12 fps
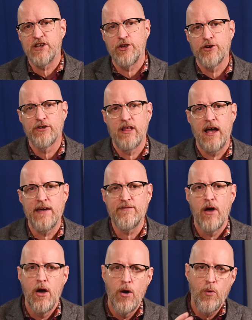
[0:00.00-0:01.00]
to your life?
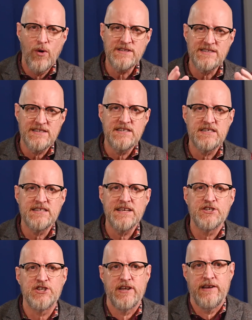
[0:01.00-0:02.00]
What's the
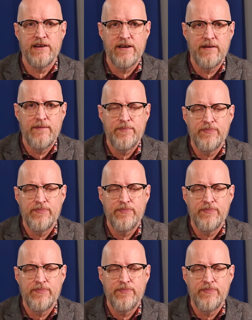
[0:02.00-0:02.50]
distinction here?